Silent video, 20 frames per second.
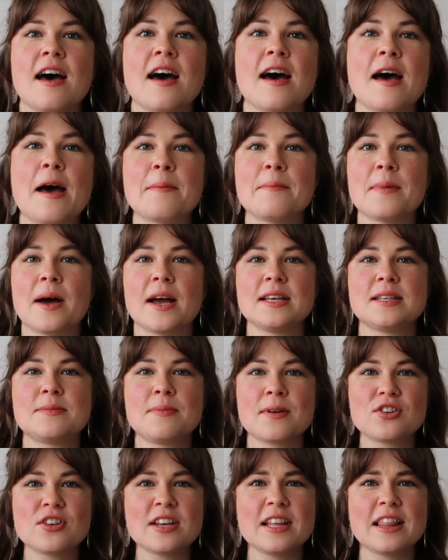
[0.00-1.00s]
I
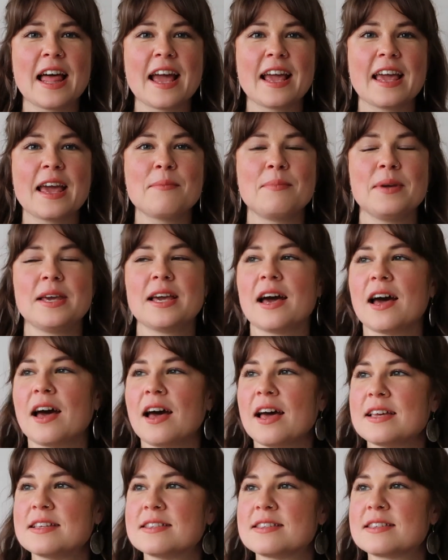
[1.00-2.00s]
especially like it
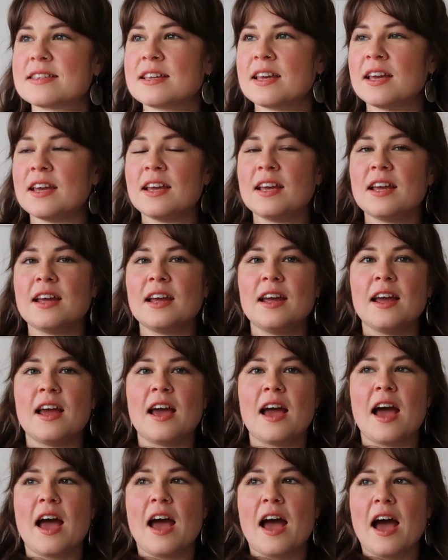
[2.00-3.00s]
because
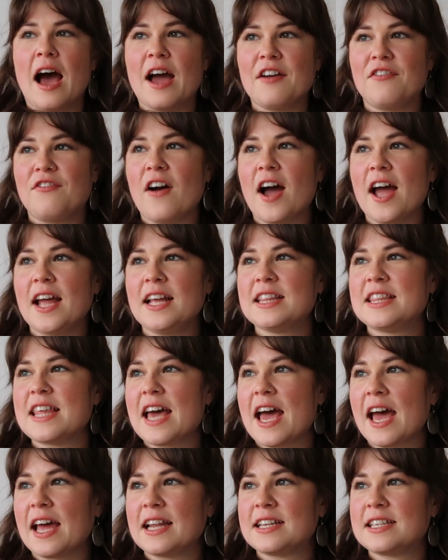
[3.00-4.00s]
I find
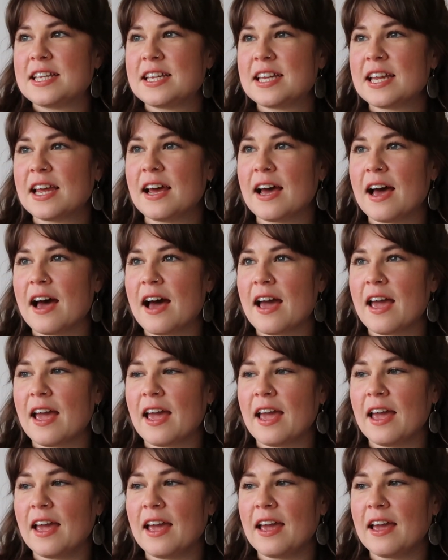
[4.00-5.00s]
that
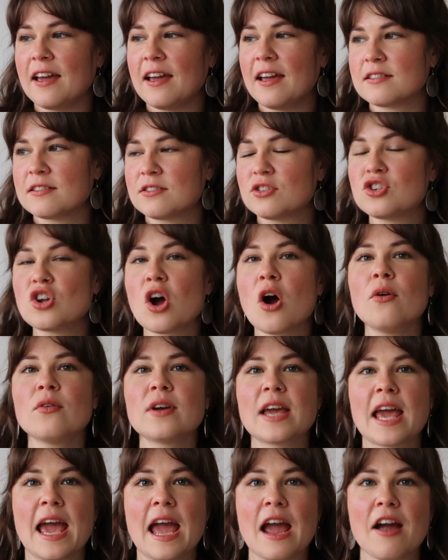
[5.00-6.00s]
I
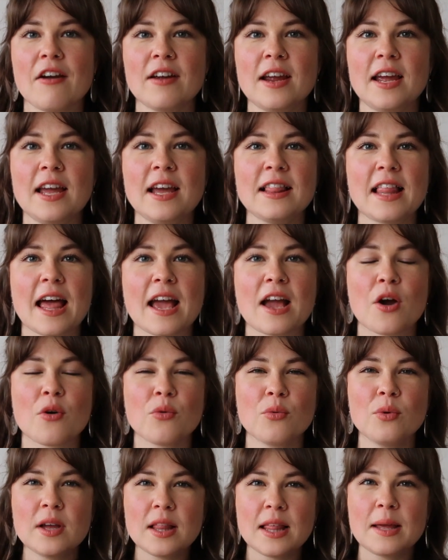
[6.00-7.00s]
don't carry like a
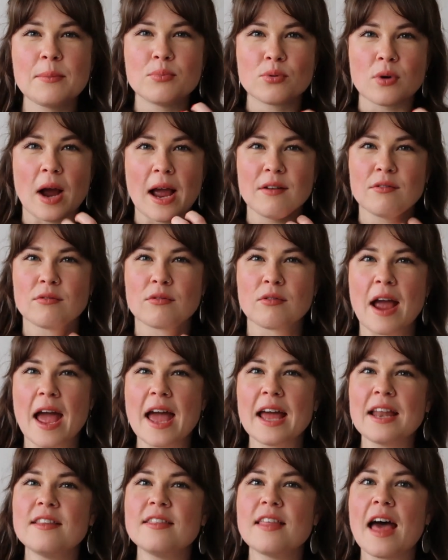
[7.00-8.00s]
really bright
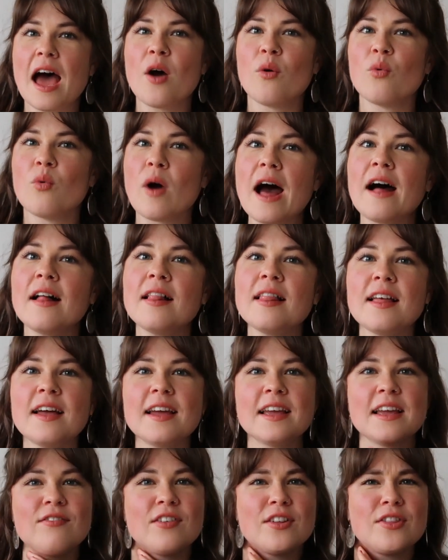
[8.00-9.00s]
red that well,
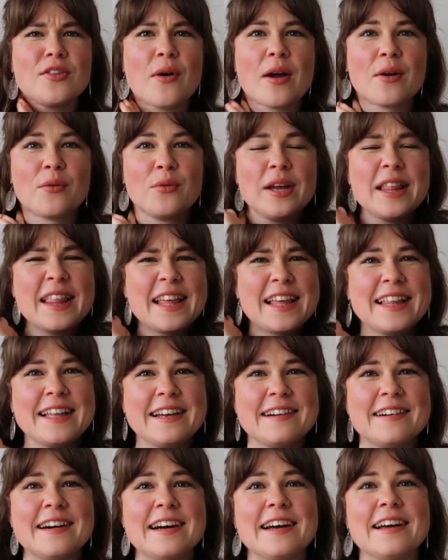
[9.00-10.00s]
even though I
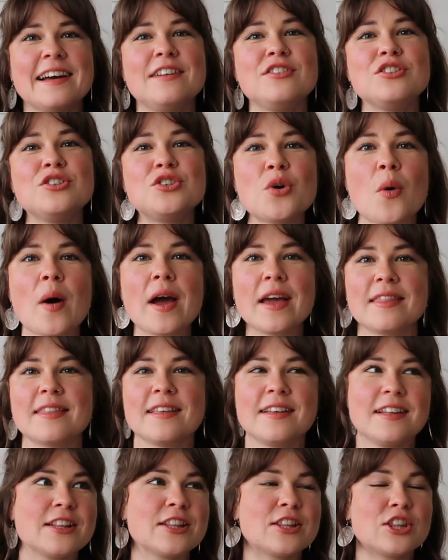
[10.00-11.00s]
really enjoy
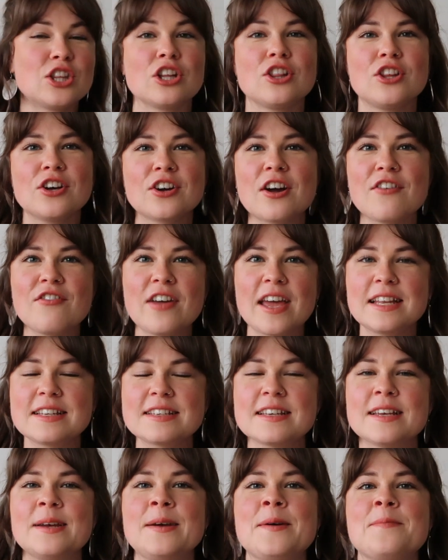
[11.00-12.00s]
the look of
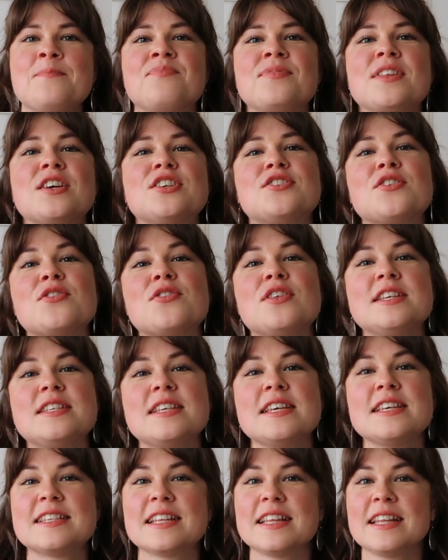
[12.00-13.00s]
it. So this
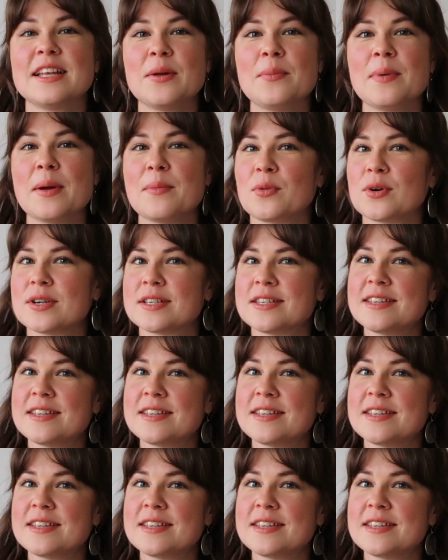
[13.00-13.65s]
is a little bit more